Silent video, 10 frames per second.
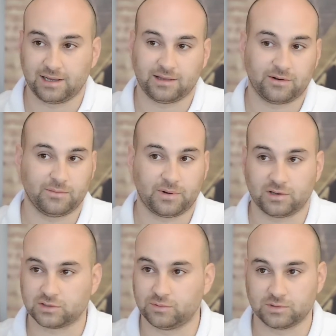and they're
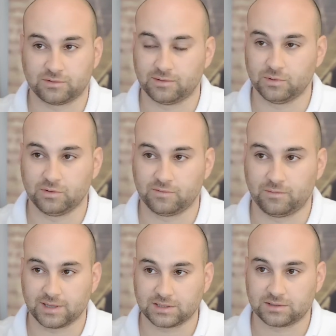impossible to remove
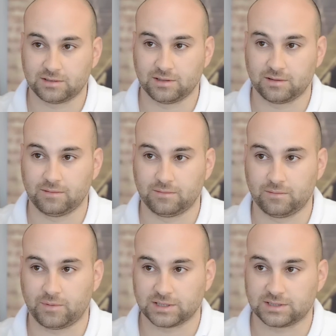once
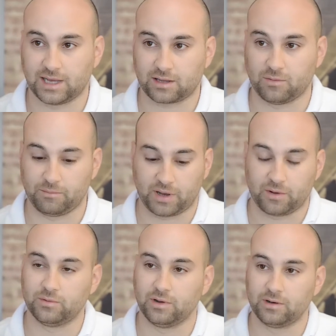that
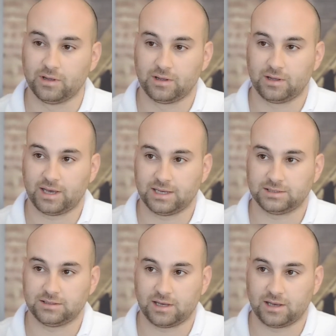component has